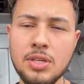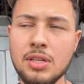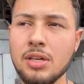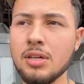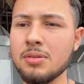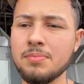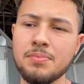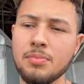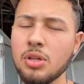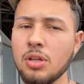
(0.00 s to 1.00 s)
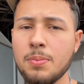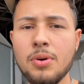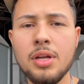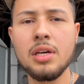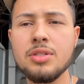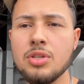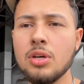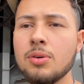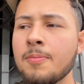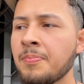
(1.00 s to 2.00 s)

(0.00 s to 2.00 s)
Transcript: and but they look pretty good. So